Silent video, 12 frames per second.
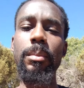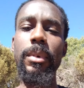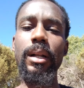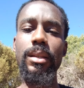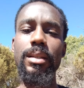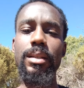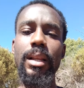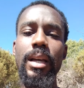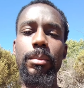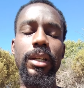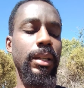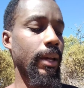about this
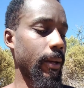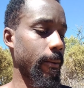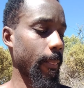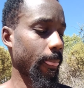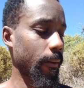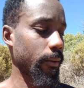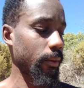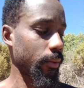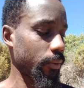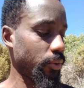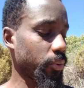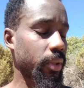light, but yet
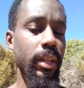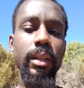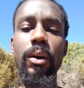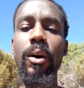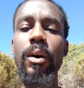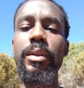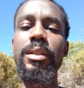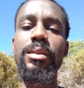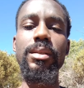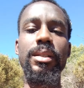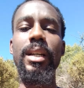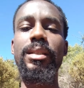you think all these
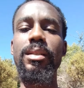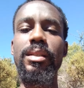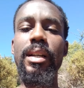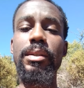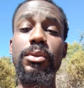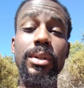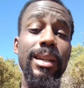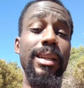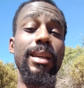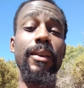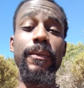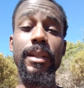suggestions that you're trying to
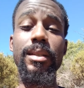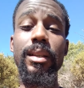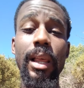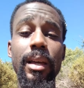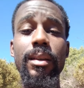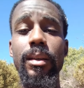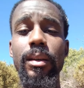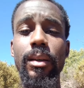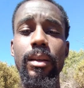give this light